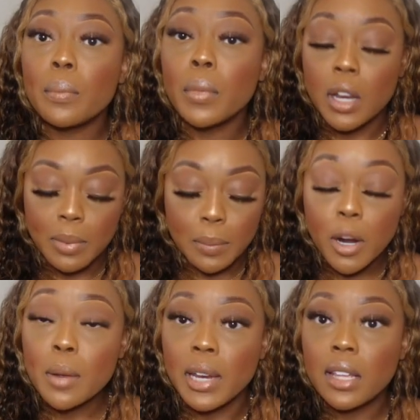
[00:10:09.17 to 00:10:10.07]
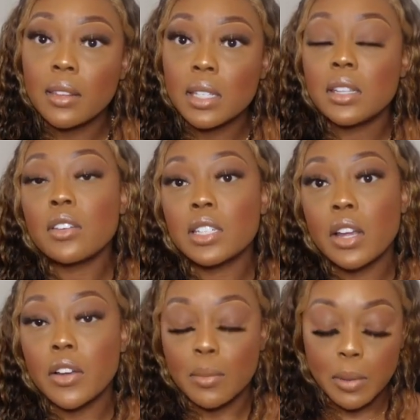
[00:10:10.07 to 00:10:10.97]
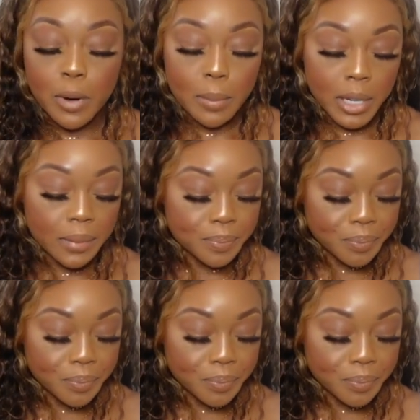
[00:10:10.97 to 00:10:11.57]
going to be permanent. These earrings are going to be permanent.